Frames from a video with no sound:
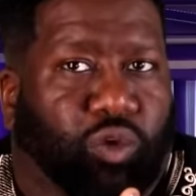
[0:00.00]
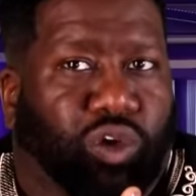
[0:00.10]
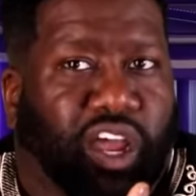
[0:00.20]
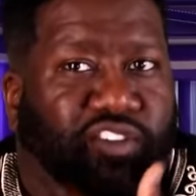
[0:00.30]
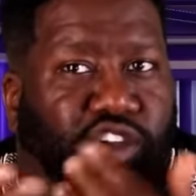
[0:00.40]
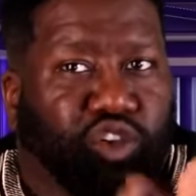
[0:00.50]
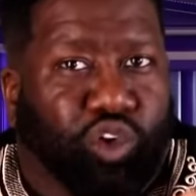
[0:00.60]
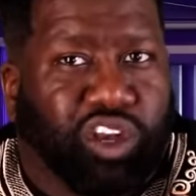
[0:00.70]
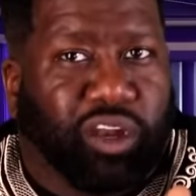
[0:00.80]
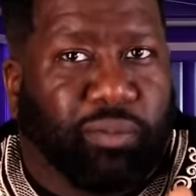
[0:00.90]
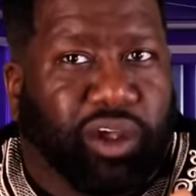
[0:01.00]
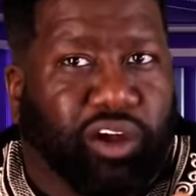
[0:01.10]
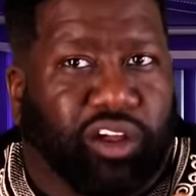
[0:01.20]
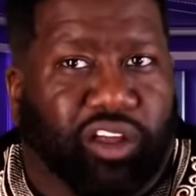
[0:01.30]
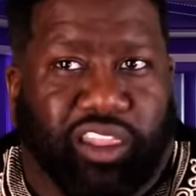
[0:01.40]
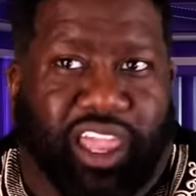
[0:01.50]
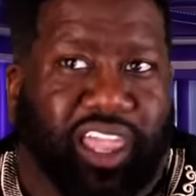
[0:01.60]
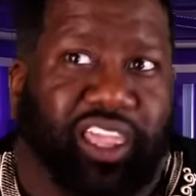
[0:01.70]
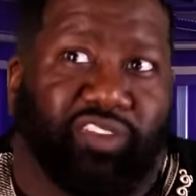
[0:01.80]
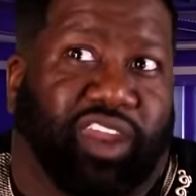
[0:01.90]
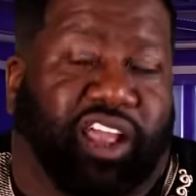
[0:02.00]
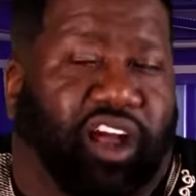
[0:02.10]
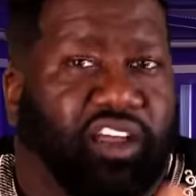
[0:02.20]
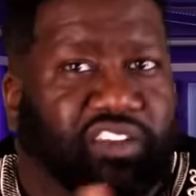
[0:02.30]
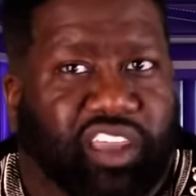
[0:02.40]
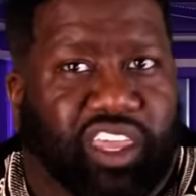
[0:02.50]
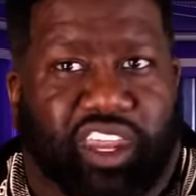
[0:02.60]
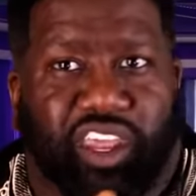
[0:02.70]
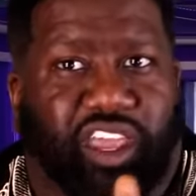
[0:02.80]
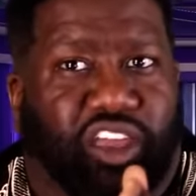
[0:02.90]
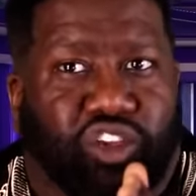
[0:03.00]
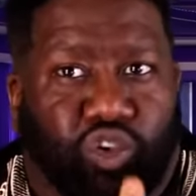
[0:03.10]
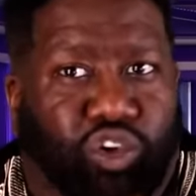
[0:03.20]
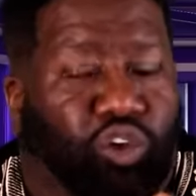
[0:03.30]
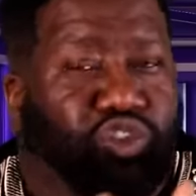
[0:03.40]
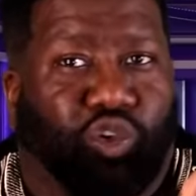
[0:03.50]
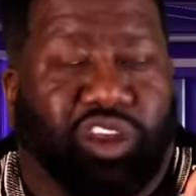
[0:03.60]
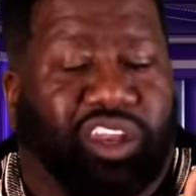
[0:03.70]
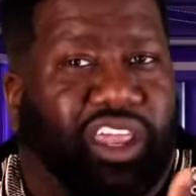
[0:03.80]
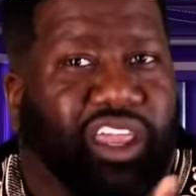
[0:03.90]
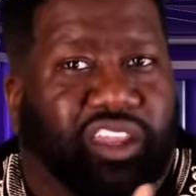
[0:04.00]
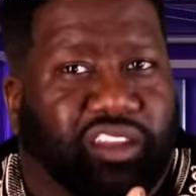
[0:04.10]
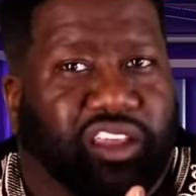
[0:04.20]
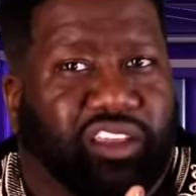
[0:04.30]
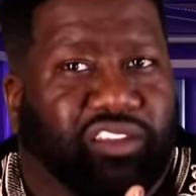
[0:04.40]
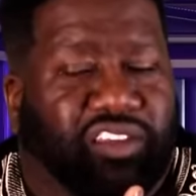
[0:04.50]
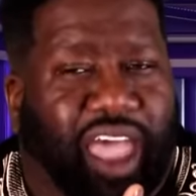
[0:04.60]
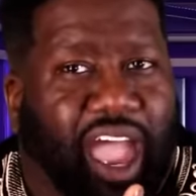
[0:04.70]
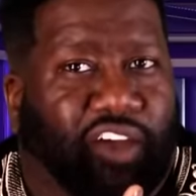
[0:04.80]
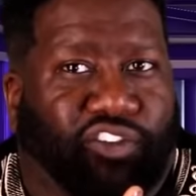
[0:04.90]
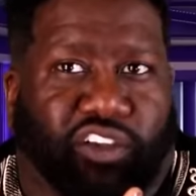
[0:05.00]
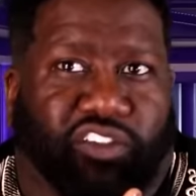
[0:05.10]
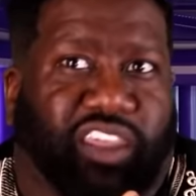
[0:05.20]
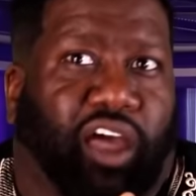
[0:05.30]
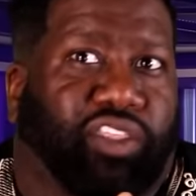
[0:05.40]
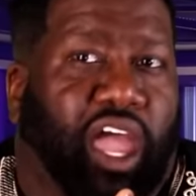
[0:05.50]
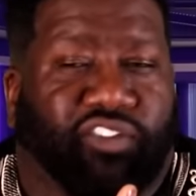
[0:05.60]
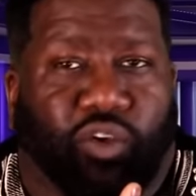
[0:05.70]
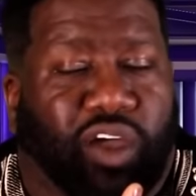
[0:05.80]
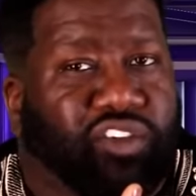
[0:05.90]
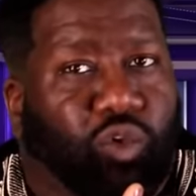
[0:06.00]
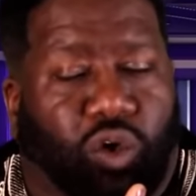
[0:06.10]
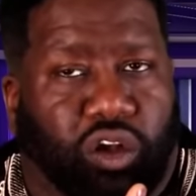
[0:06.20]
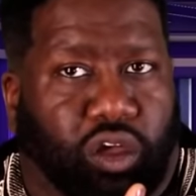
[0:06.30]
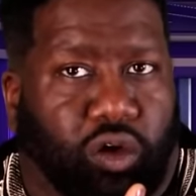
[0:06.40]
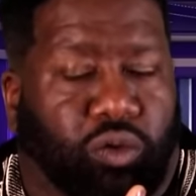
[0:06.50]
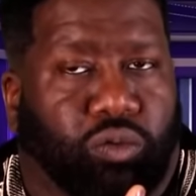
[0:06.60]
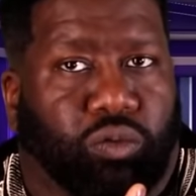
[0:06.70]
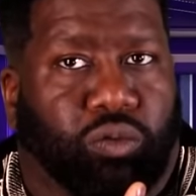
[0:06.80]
Whatever you're doing in America, like even Akon said it, you can go do it in, in, in Africa, South Africa, wherever you want to go.